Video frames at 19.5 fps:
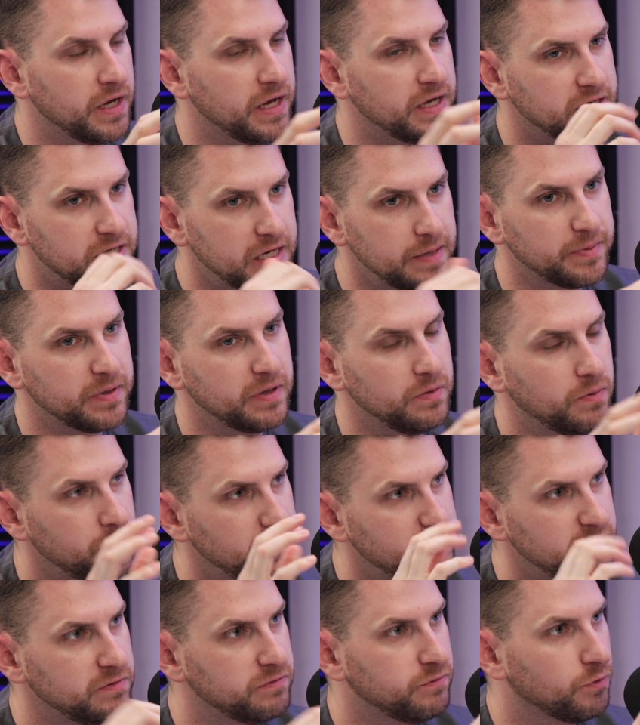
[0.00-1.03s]
And typically when
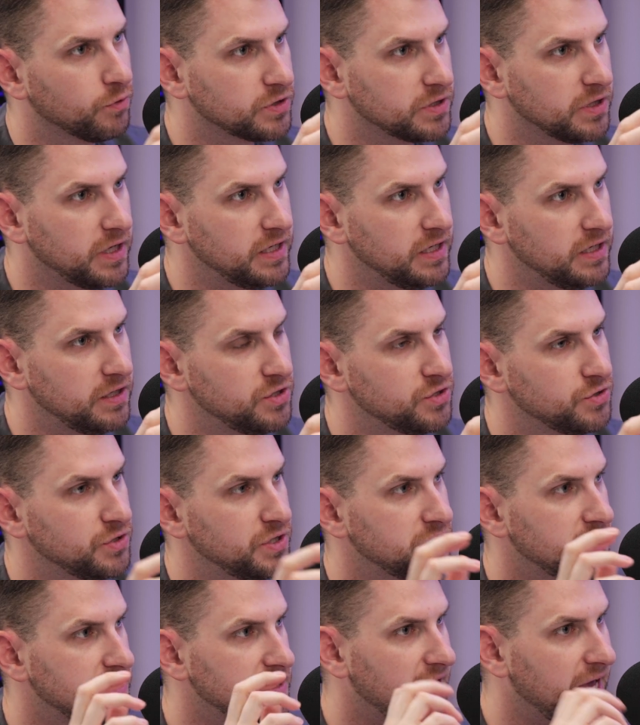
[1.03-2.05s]
we see force lightning
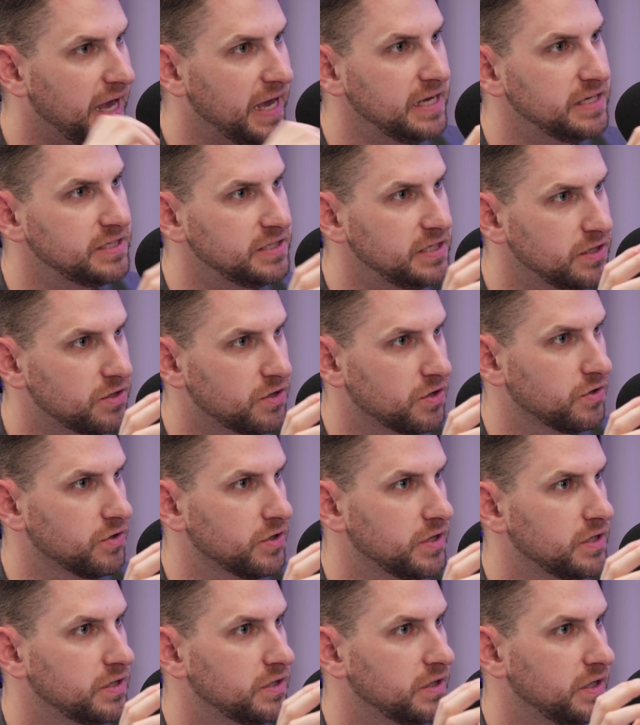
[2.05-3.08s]
injuries, it's an AC
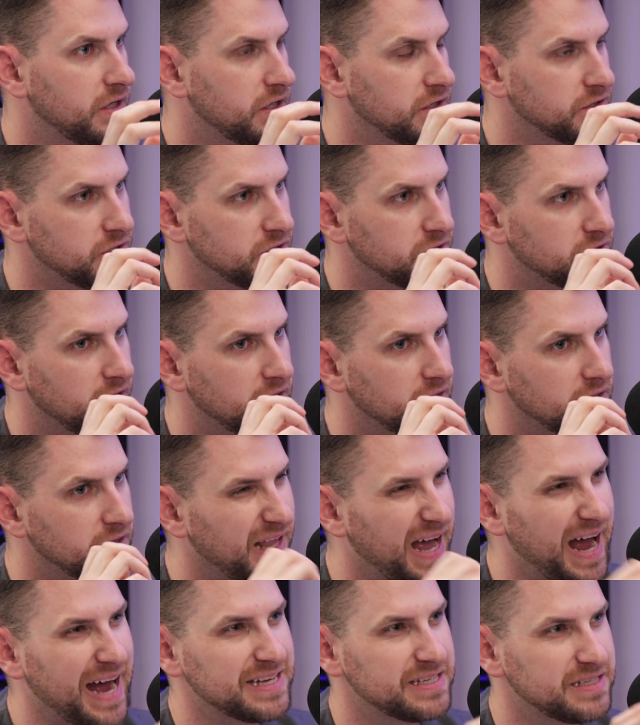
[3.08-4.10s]
current, like because it's like
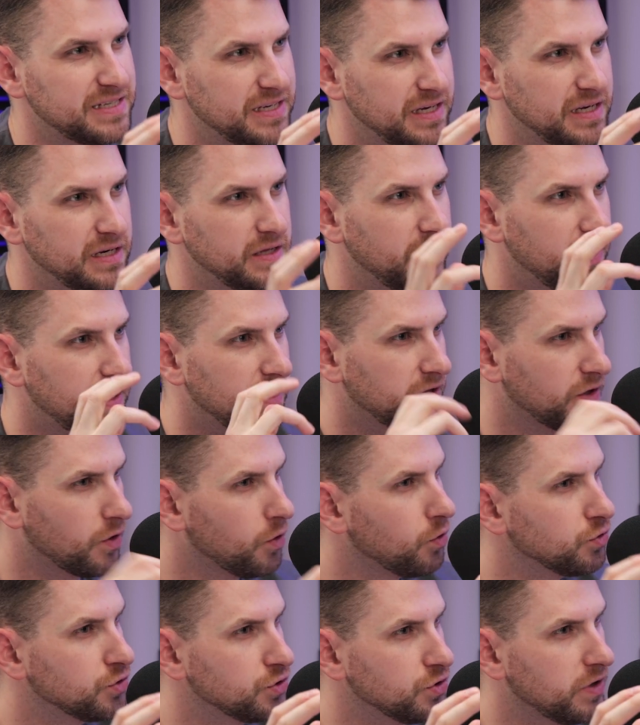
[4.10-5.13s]
lasting and they can like
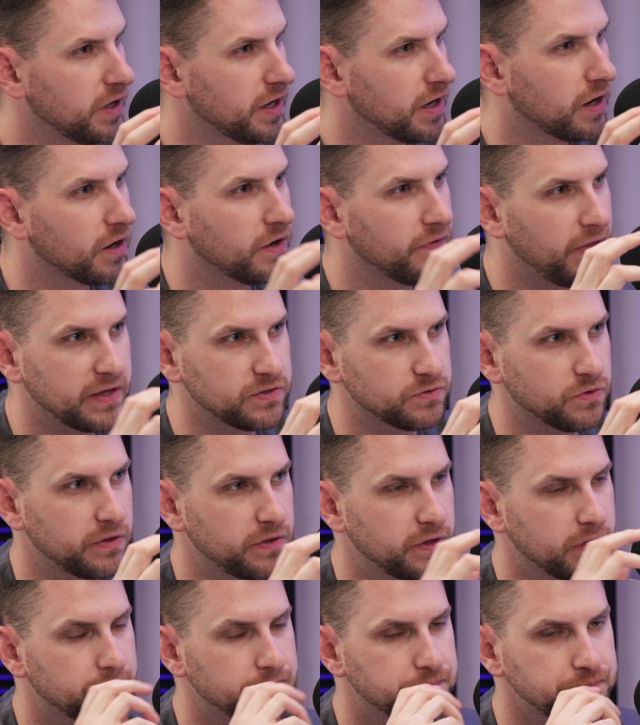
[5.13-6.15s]
hold you there and that sort
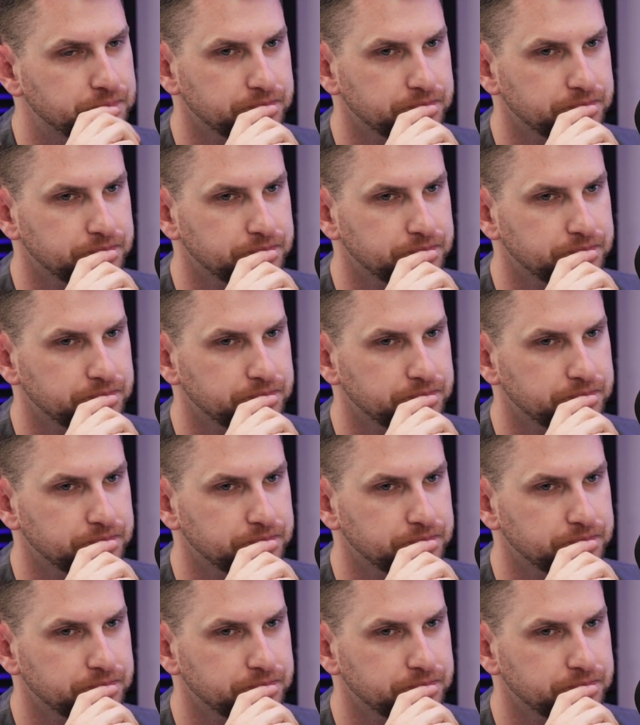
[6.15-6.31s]
of thing.